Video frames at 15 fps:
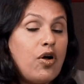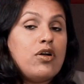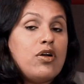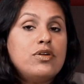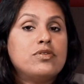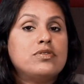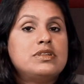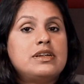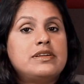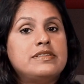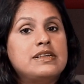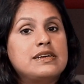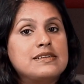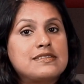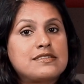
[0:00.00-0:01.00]
all know that
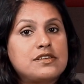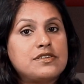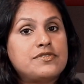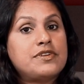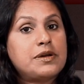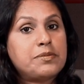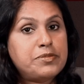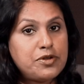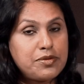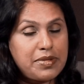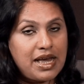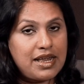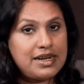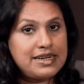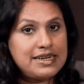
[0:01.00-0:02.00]
the risk of
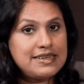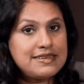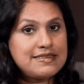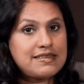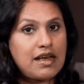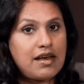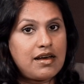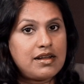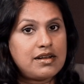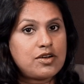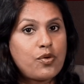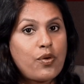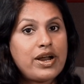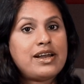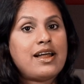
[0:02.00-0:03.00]
abnormalities are
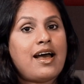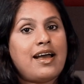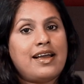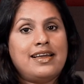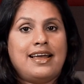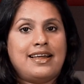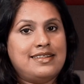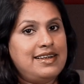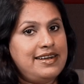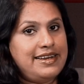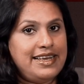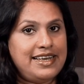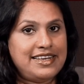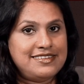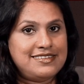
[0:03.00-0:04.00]
quite high at that
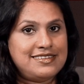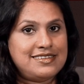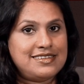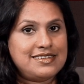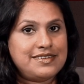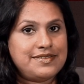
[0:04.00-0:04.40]
age.